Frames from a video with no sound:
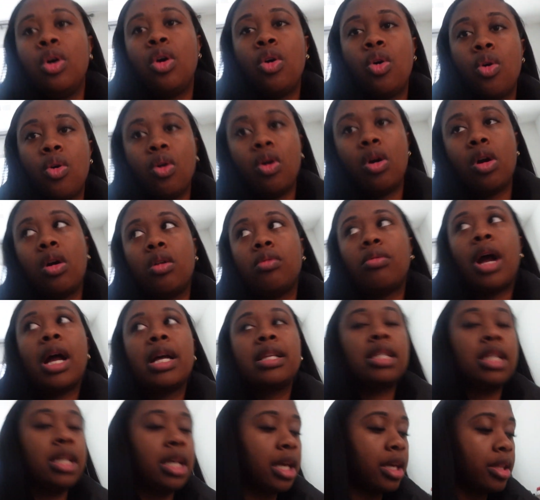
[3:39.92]
or
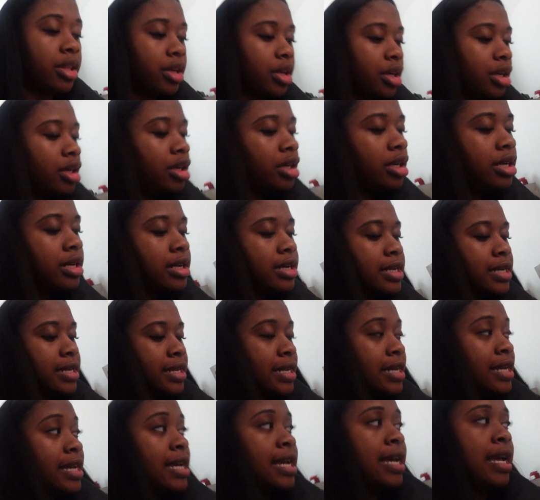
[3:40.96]
ride together.
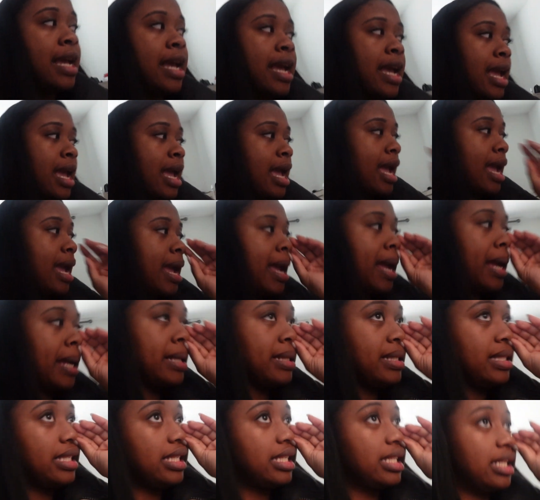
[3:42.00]

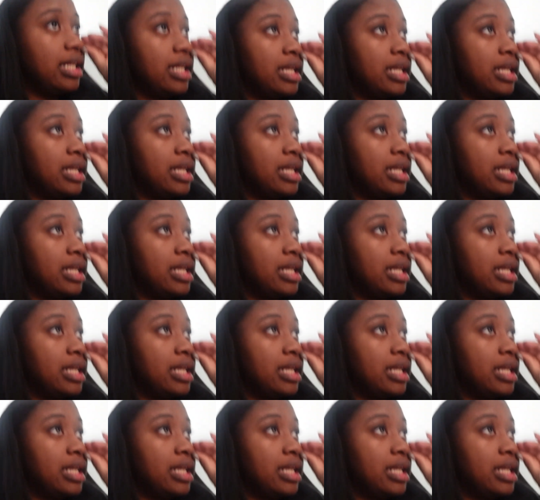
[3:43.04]
And